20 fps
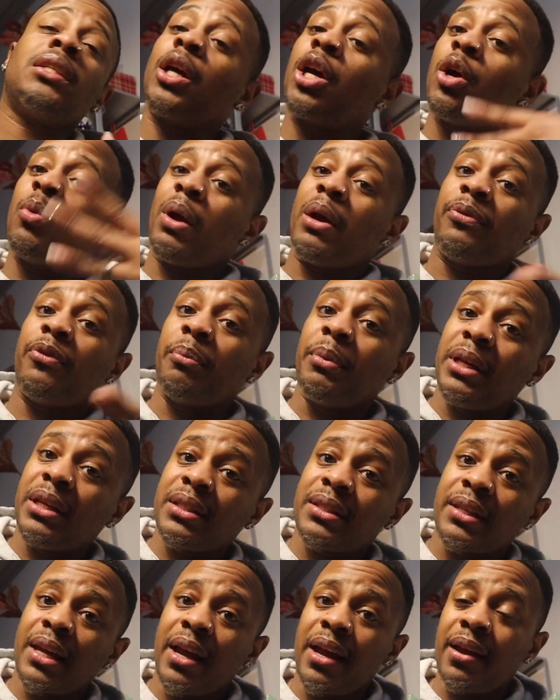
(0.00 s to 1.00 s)
a good way for me to
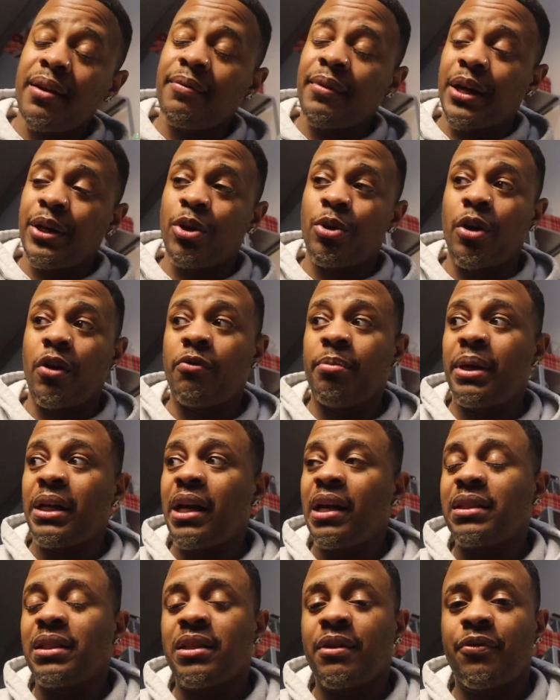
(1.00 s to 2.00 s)
save. I know everybody
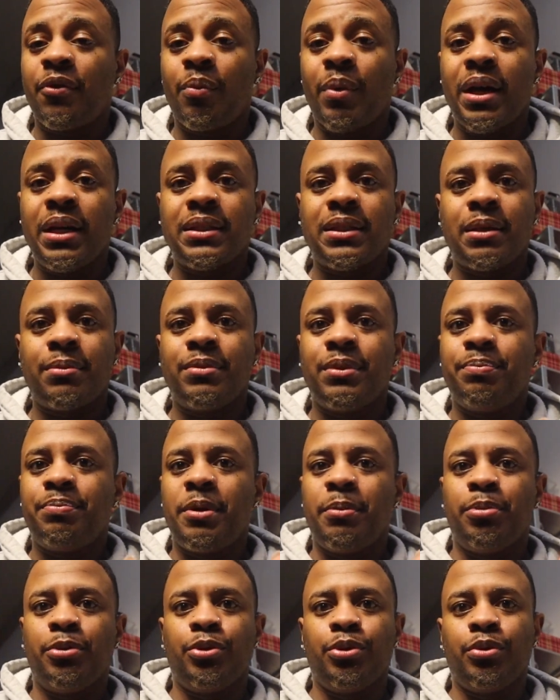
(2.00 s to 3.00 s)
has different ways. Some
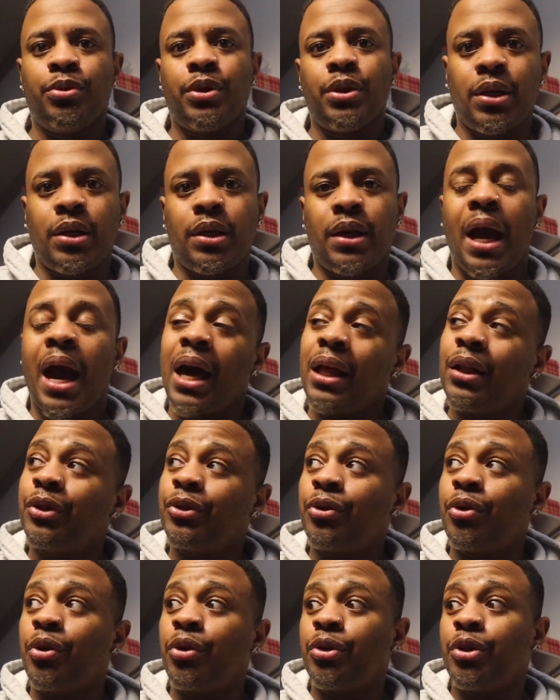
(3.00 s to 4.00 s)
people do the
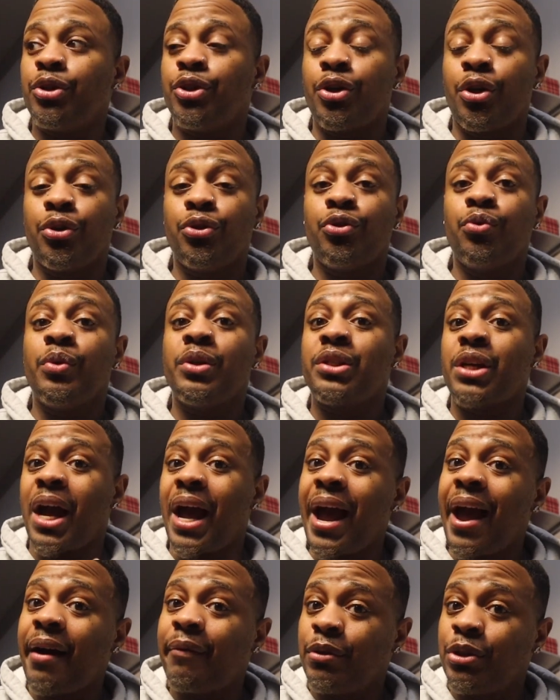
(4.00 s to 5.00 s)
calendar or the journal, which I
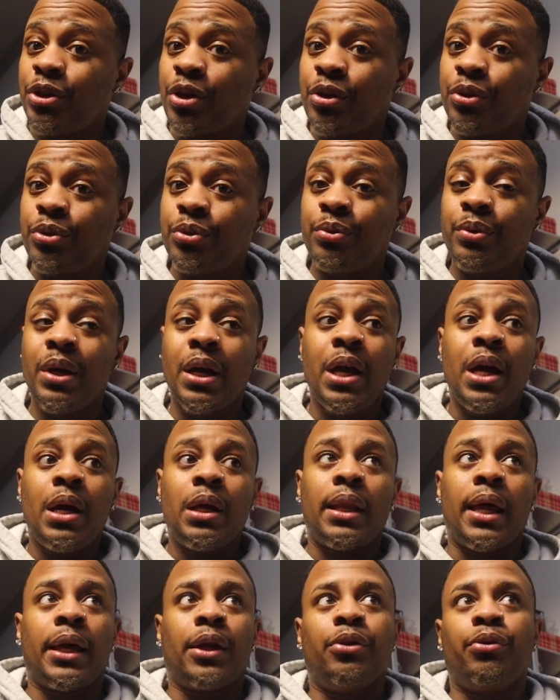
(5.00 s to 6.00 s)
have a journal.
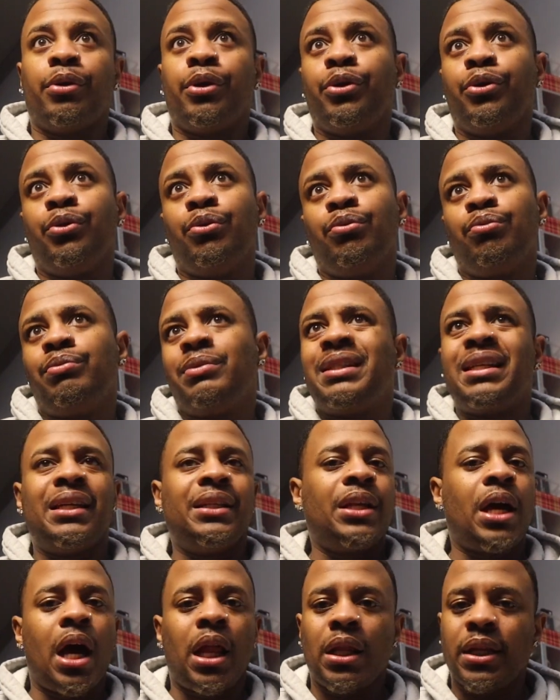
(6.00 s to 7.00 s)
Like, you can do
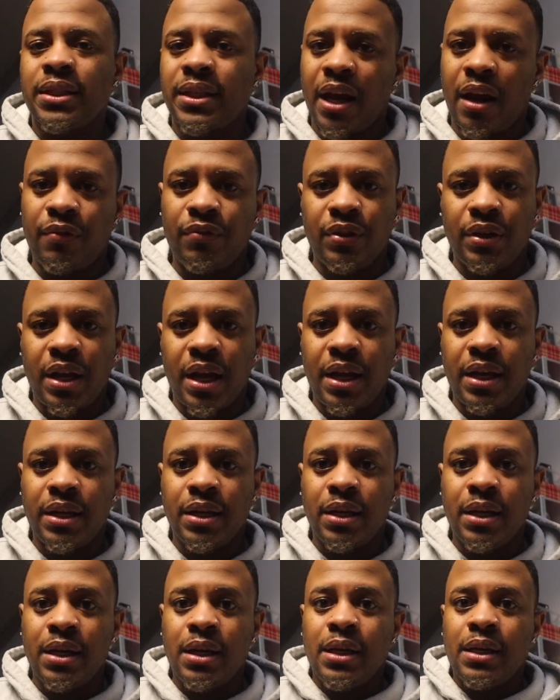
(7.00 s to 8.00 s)
$10 every day.
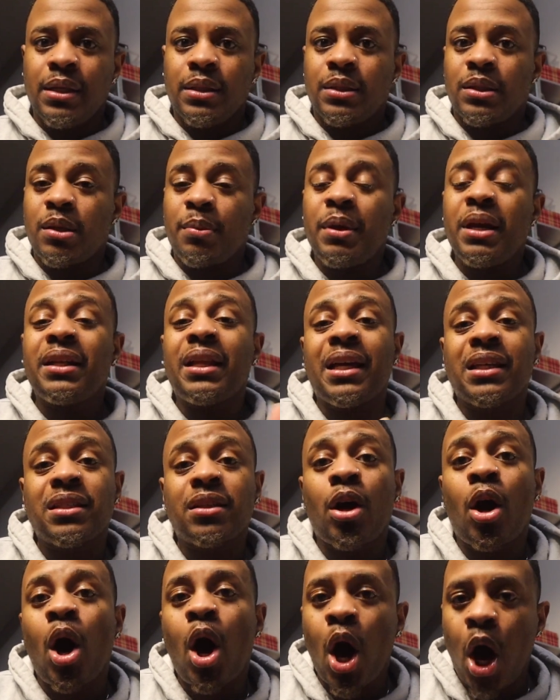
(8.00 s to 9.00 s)
To me, that's
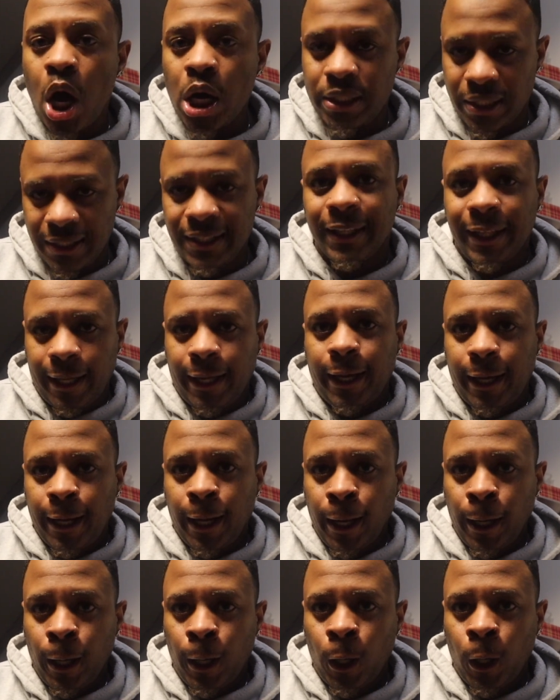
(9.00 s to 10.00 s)
costly.
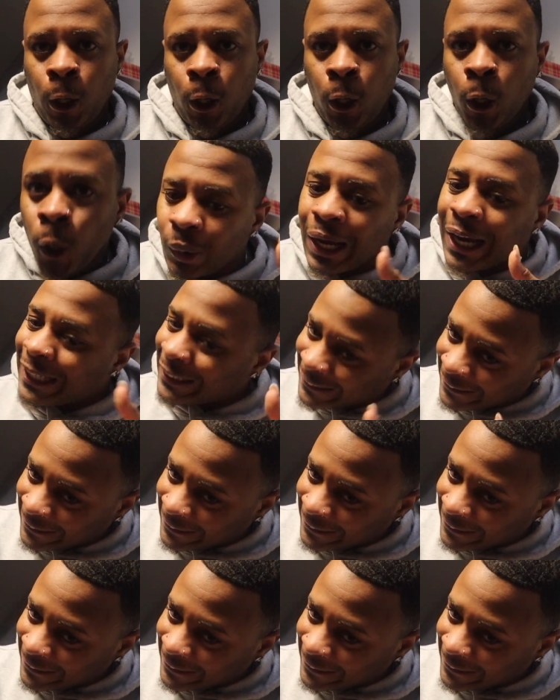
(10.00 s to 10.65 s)
I got